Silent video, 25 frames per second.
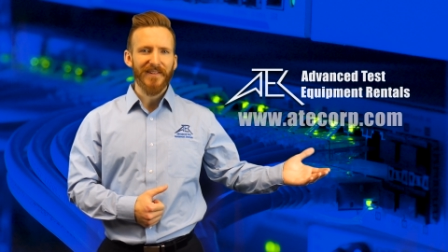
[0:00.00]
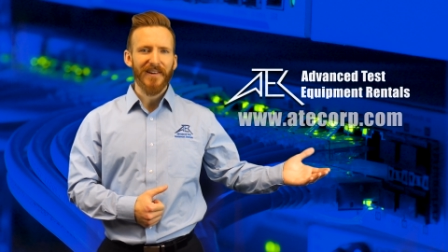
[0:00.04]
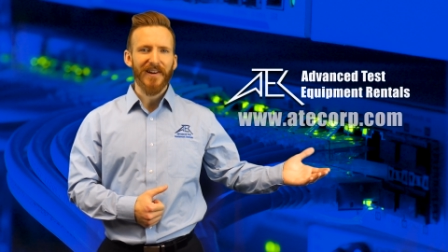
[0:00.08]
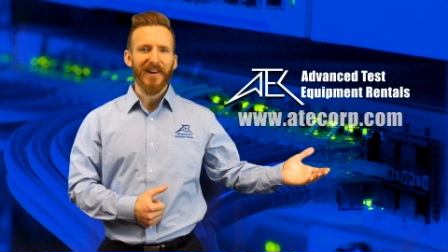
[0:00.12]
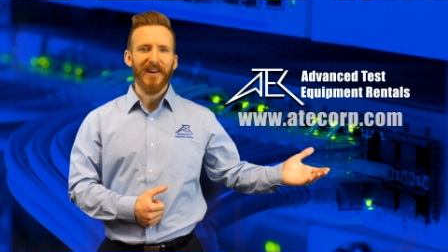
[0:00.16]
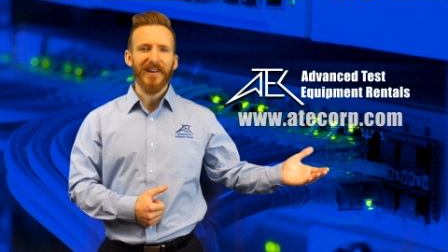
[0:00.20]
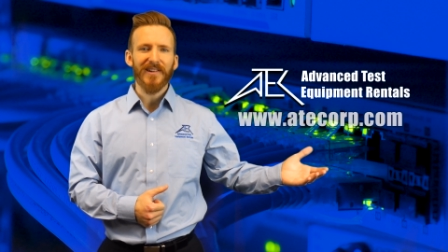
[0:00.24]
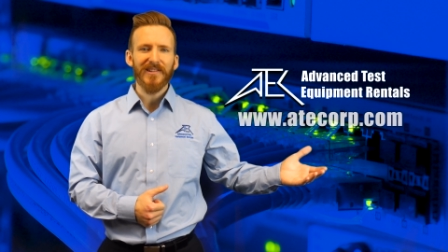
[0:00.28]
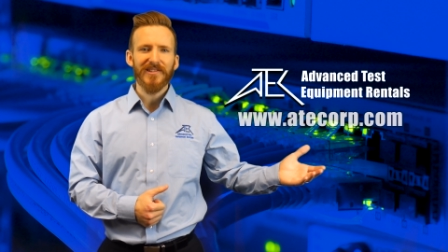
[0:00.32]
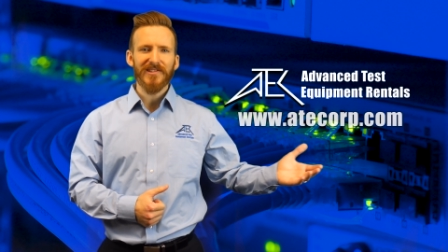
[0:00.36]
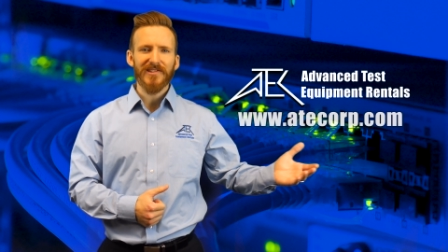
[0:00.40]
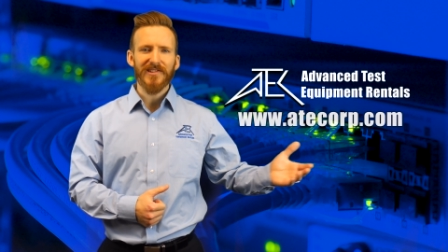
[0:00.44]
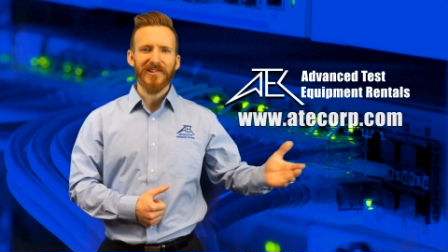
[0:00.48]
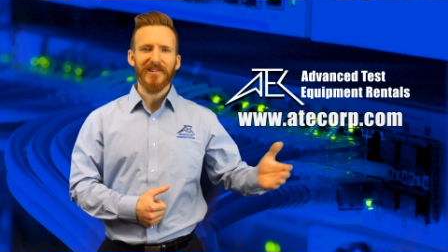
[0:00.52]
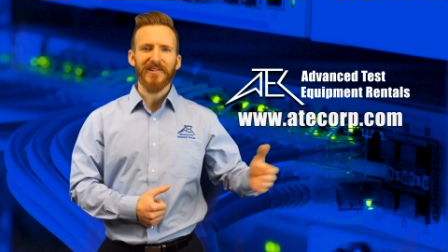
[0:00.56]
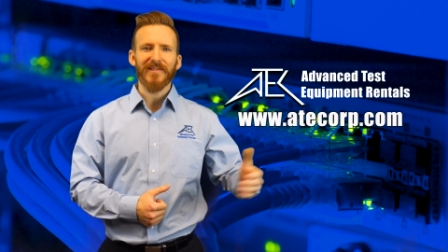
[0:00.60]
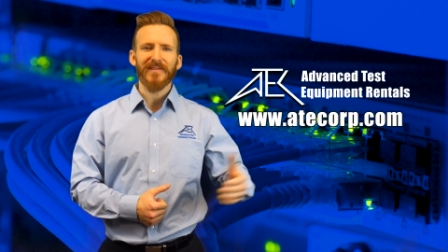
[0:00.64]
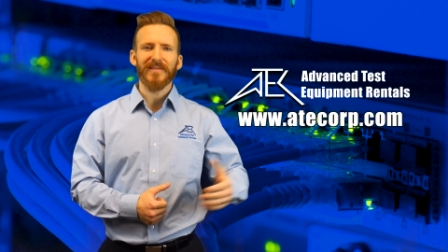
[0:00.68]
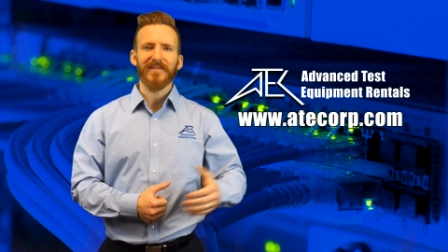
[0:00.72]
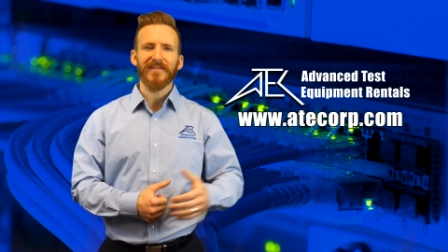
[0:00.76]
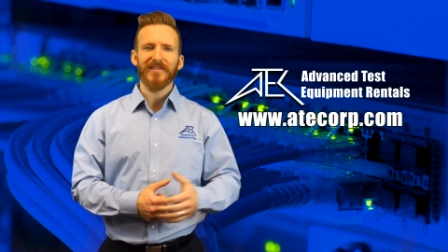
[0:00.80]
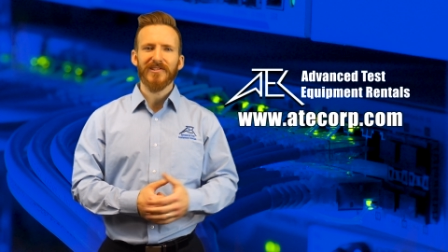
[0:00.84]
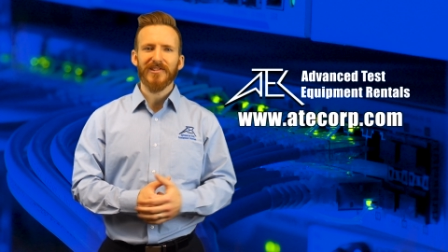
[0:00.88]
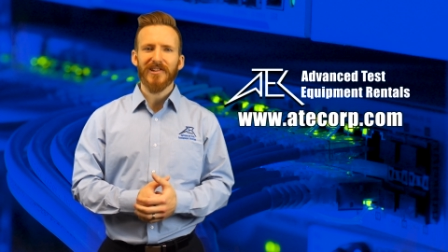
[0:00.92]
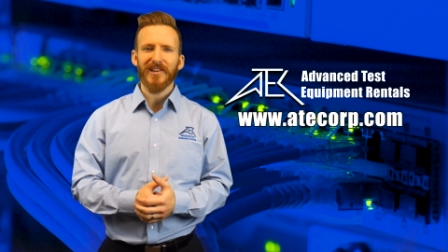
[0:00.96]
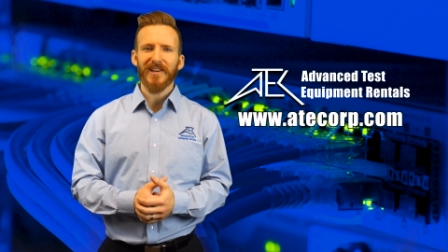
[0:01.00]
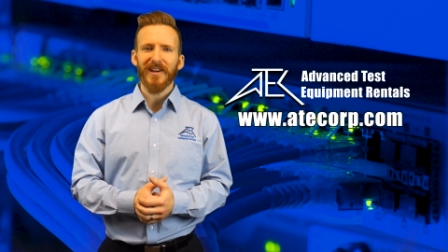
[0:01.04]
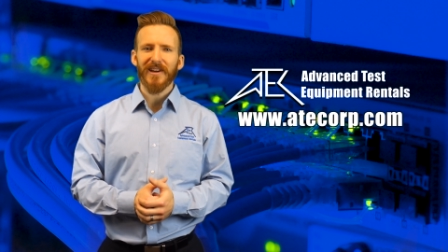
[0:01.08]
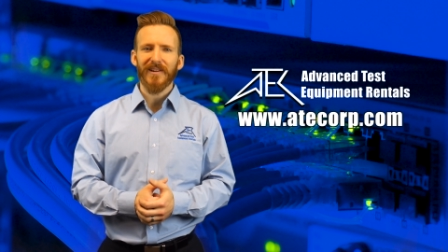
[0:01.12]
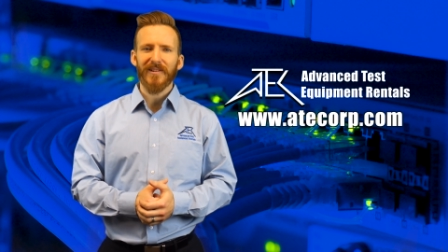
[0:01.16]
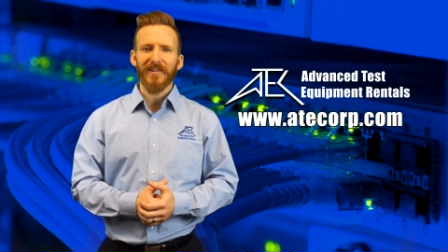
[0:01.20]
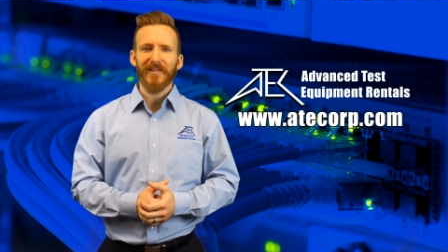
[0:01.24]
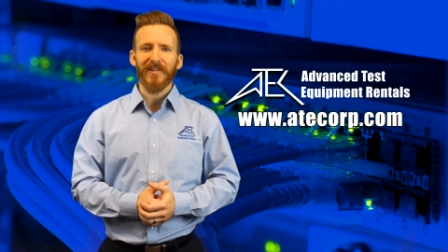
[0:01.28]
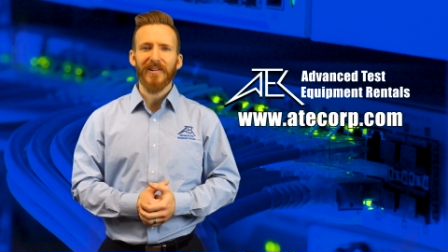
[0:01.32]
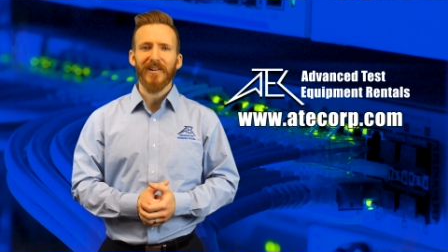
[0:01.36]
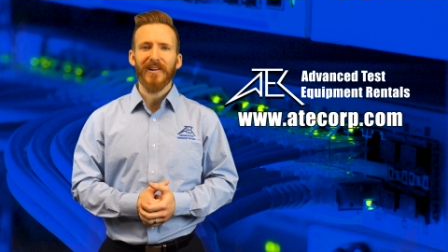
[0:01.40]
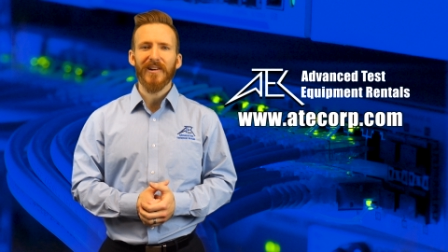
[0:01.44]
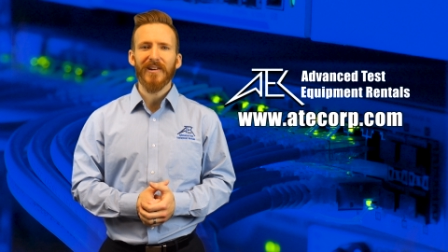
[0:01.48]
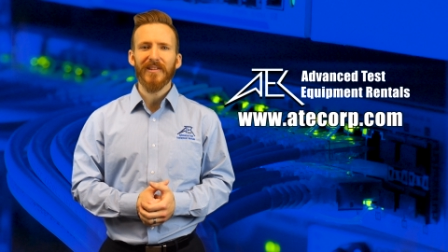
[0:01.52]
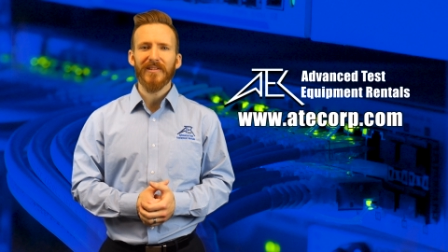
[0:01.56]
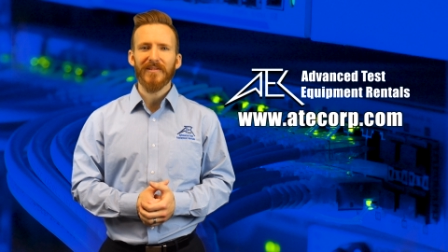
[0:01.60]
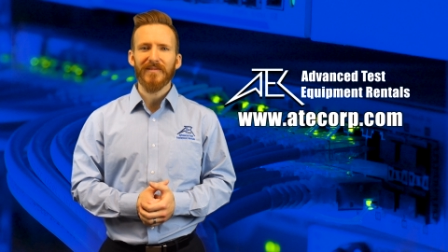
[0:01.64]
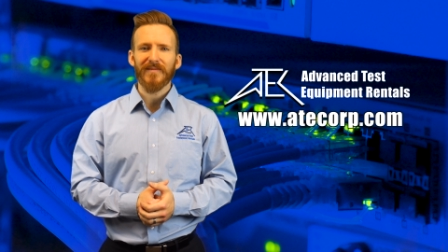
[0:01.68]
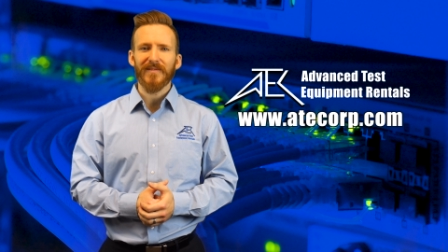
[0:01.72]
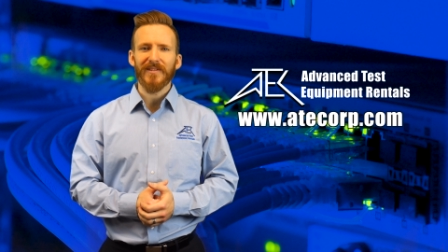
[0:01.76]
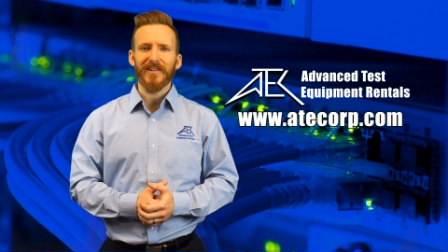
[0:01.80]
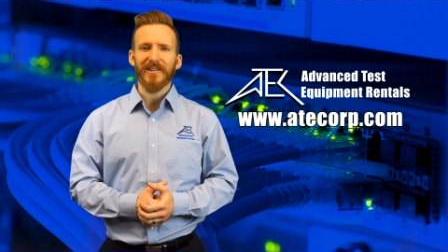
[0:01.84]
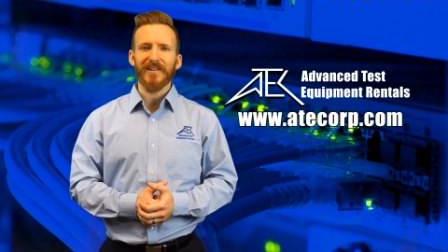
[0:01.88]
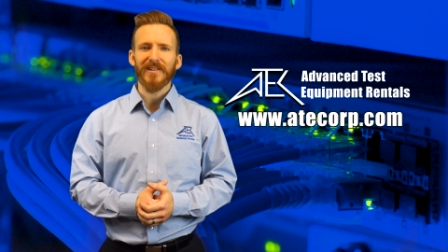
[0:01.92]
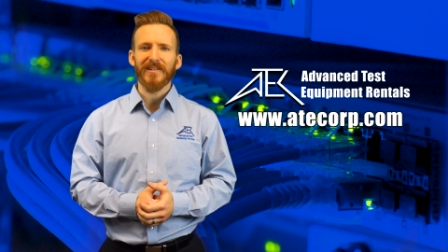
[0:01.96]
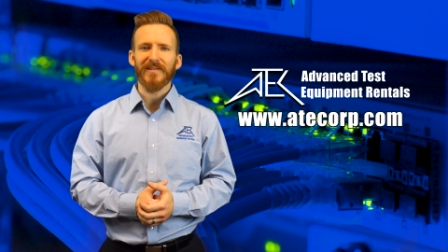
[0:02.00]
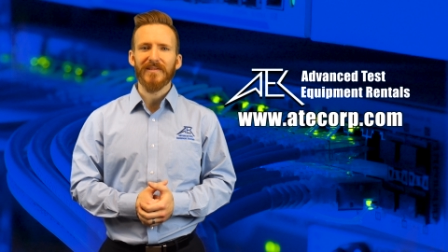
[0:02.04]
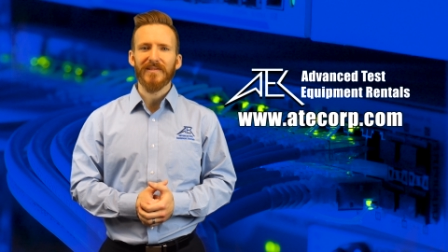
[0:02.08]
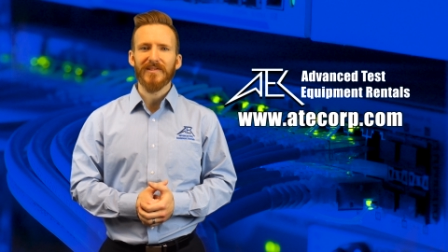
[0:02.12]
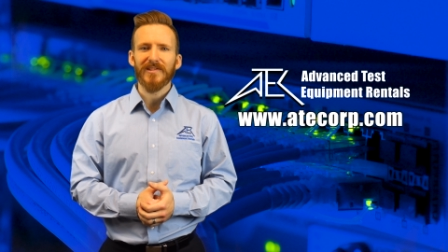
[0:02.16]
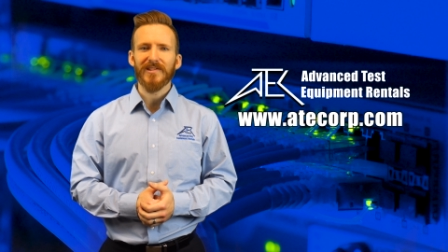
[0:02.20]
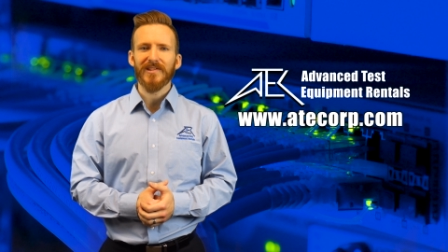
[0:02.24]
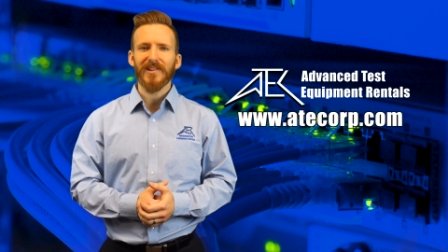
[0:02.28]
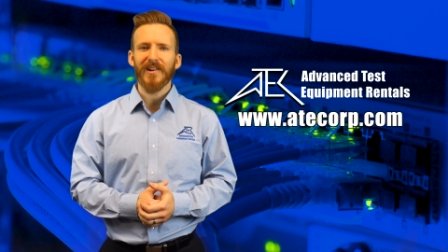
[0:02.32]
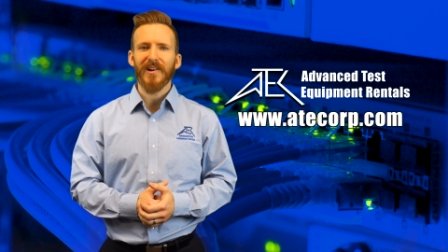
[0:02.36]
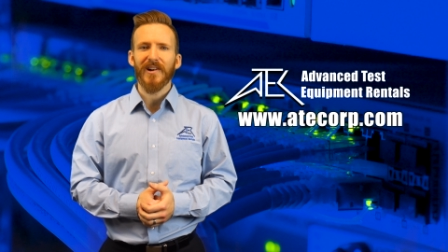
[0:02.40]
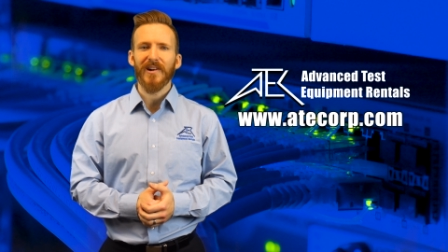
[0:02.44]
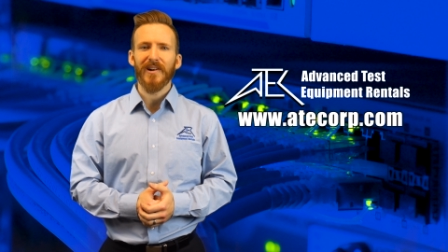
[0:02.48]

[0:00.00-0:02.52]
Also, check out our other videos